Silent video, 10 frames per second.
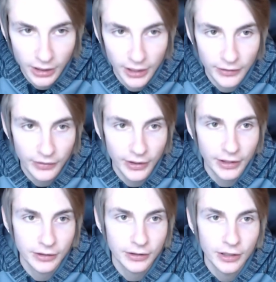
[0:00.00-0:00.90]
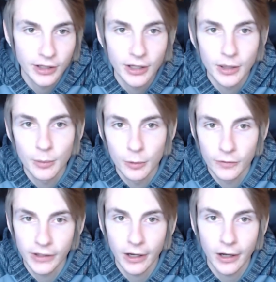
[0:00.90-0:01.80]
And then,
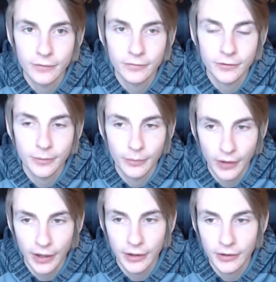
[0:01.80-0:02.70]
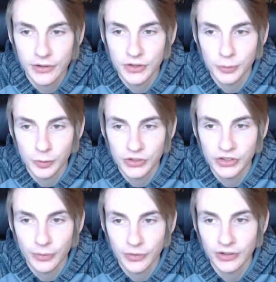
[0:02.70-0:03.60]
moving on from there, this was
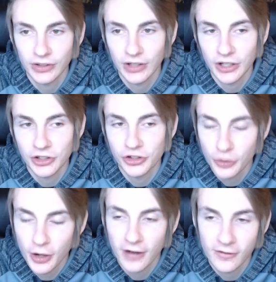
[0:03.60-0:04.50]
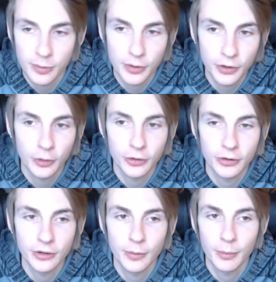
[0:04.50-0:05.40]
something that I should have
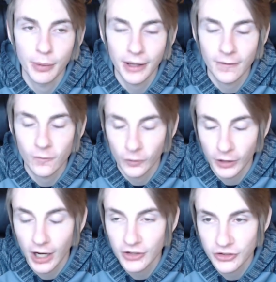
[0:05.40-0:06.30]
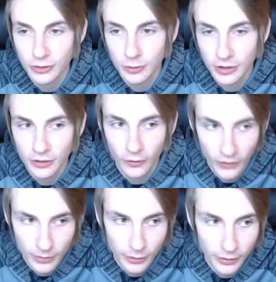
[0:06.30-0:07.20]
pre-ordered, but I forgot to in
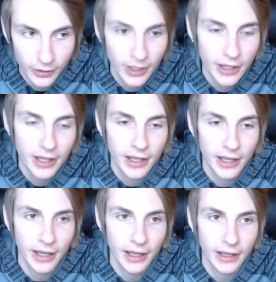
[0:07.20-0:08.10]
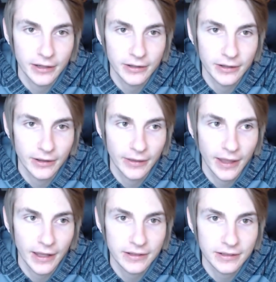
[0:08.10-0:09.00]
November, and
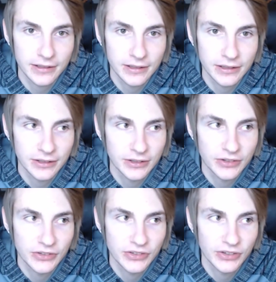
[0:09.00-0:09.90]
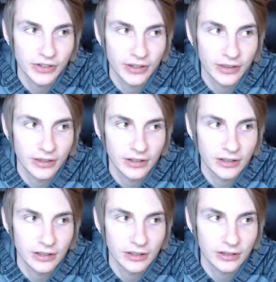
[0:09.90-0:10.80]
that is
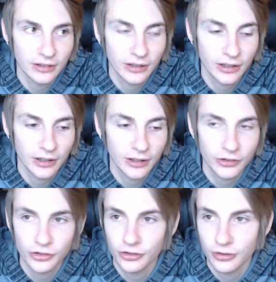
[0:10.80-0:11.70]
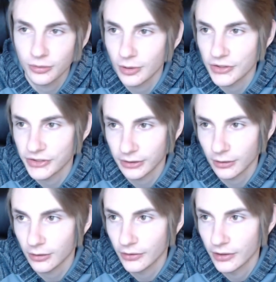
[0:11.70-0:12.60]
the, shoot, what's it
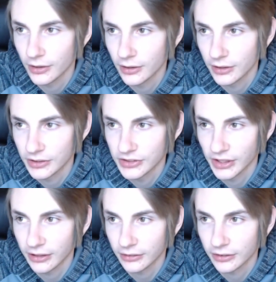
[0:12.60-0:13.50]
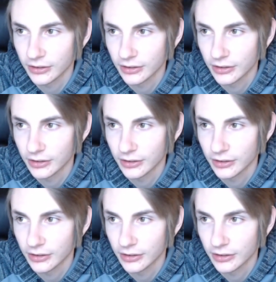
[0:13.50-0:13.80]
called exactly?